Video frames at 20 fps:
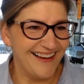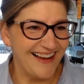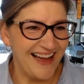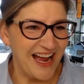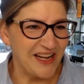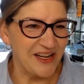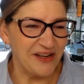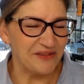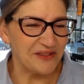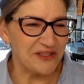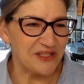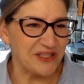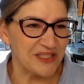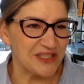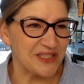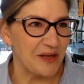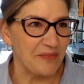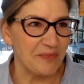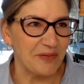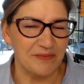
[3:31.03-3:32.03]
I never took a
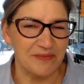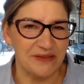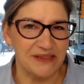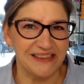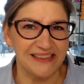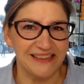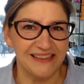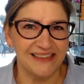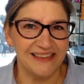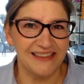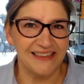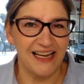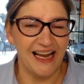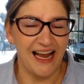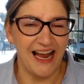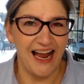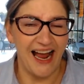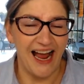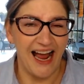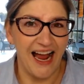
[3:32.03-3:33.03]
supplement.
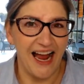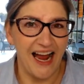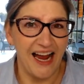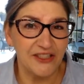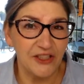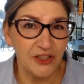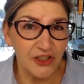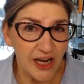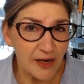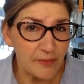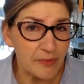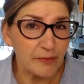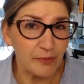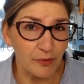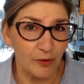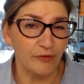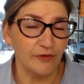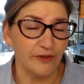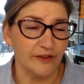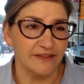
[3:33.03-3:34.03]
I took
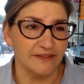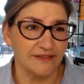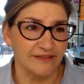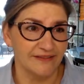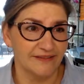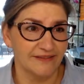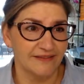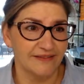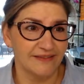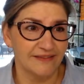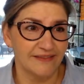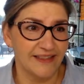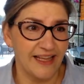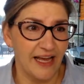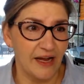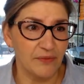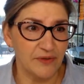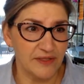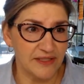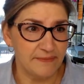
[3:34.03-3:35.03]
ibuprofen.
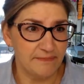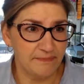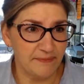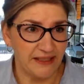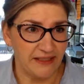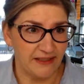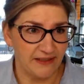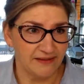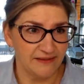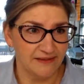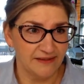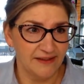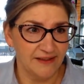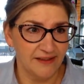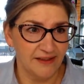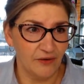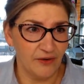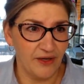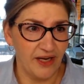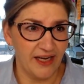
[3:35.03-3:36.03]
That was me.
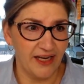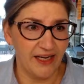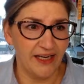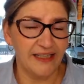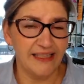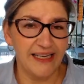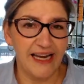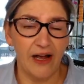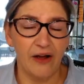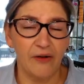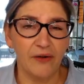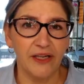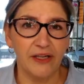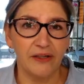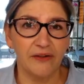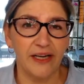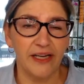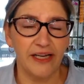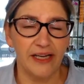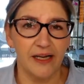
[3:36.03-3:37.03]
Okay. Now
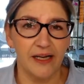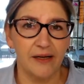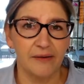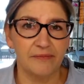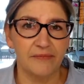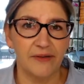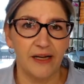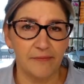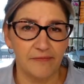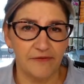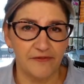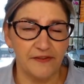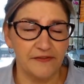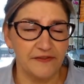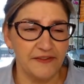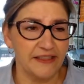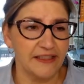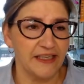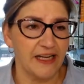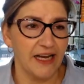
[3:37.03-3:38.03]
here I am. I'm
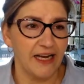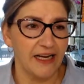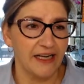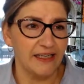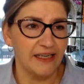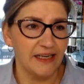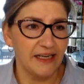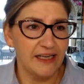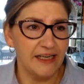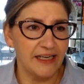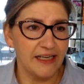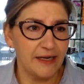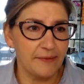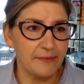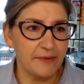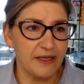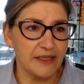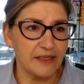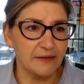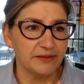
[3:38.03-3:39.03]
59 and
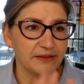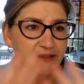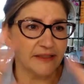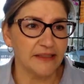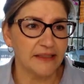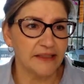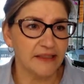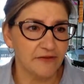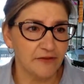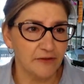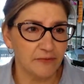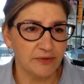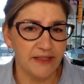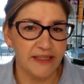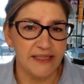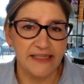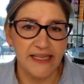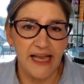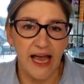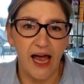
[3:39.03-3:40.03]
I'm in a completely different
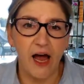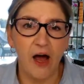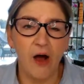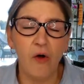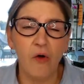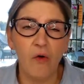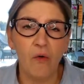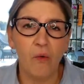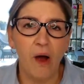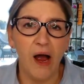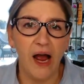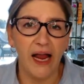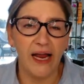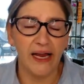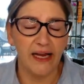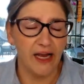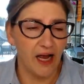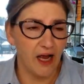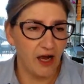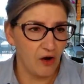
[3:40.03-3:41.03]
place. How,
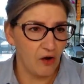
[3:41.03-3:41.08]
why?